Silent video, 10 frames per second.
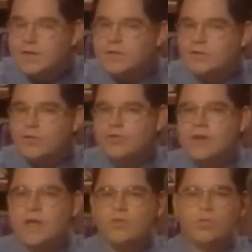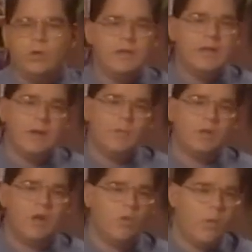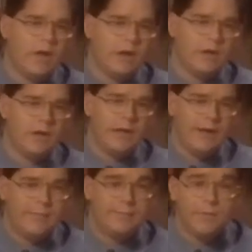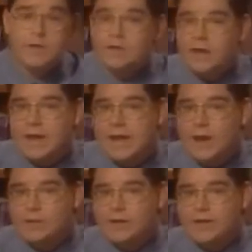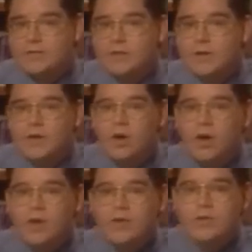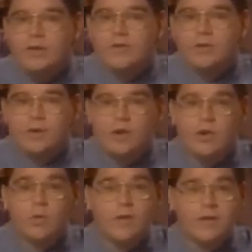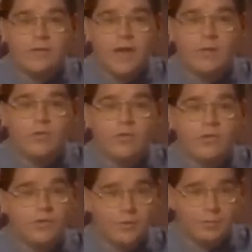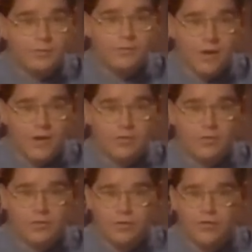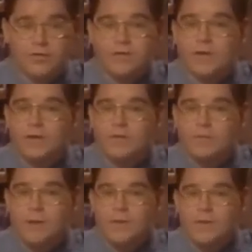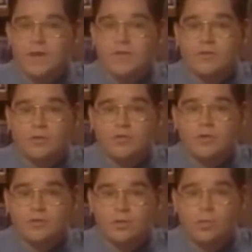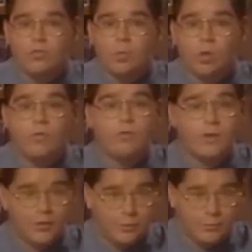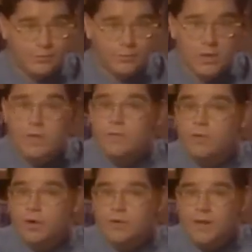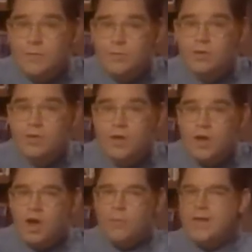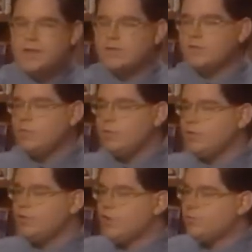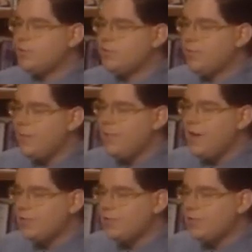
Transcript: Searching has really come a long way online, and nowadays, all you need to know is how to simplify your searches to make the net searching tools work for you. For example, I'll make a simple adjustment to my math